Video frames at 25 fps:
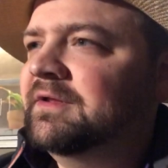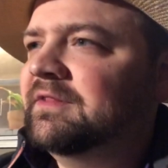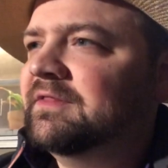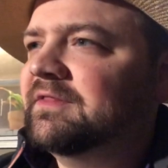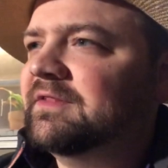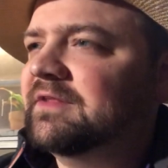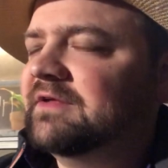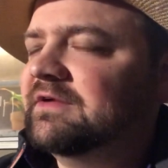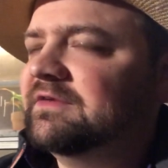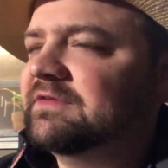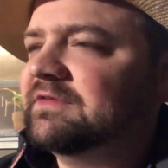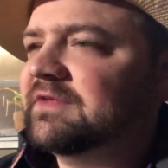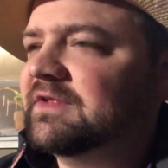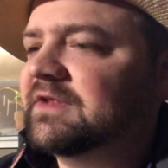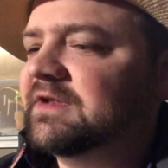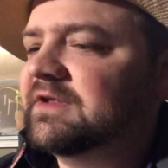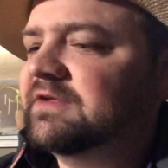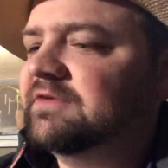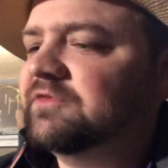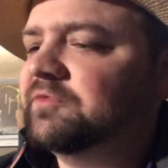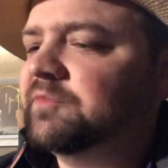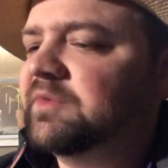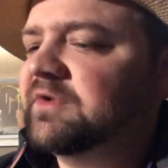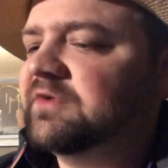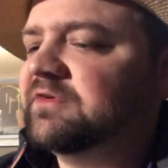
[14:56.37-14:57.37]
things that
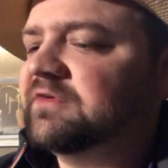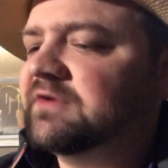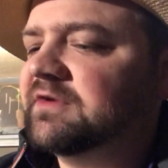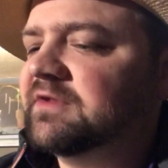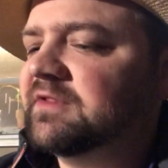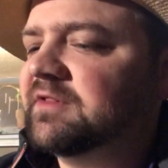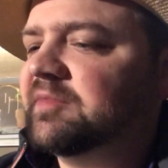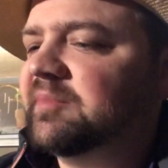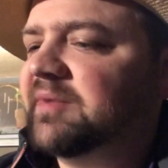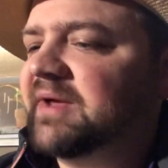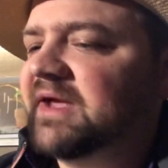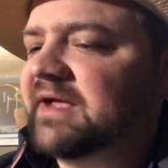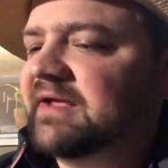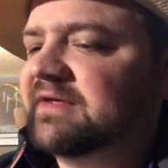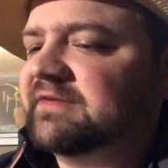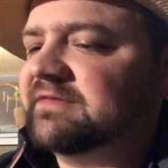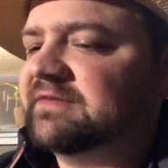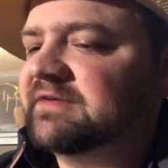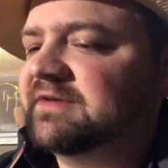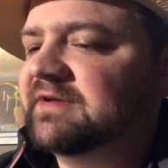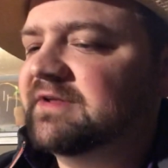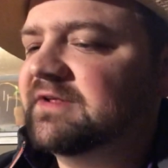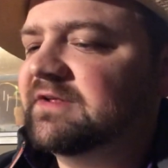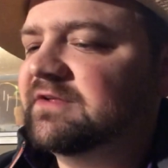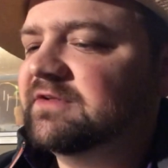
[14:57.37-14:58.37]
he's mentioned in the past
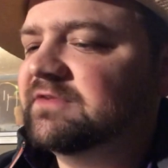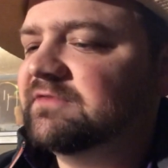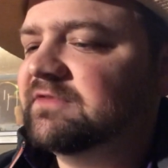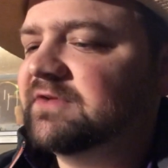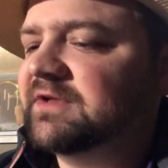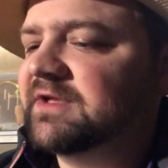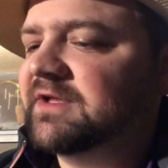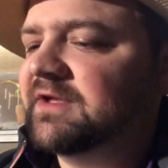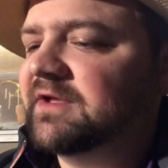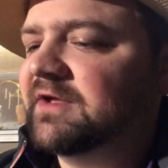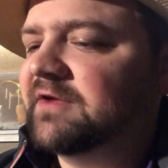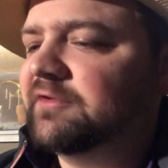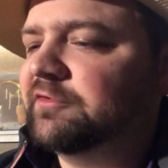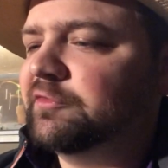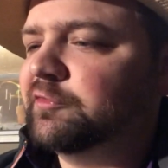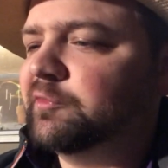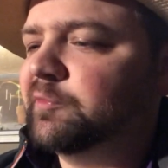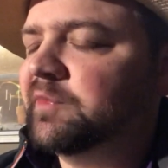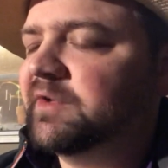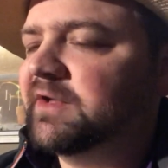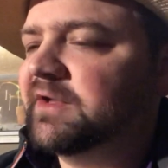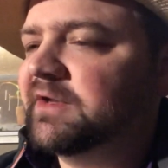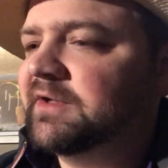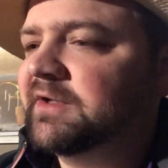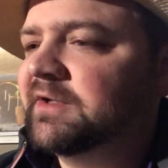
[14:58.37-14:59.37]
in his videos,
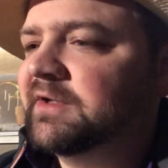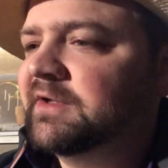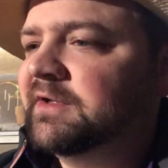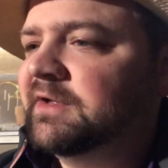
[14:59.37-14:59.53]
but